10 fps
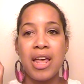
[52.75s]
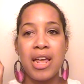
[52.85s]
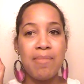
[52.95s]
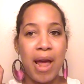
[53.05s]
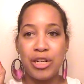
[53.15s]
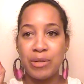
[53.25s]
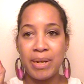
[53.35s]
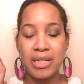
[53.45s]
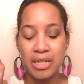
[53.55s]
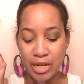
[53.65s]
It matches
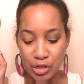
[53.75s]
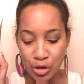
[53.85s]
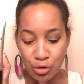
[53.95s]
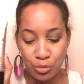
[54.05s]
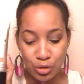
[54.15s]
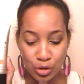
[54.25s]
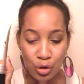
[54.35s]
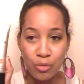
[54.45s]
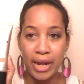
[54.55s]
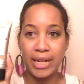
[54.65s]
my skin tone
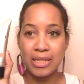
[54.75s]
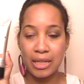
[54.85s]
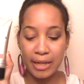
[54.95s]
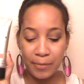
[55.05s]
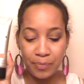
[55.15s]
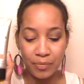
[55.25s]
so nicely.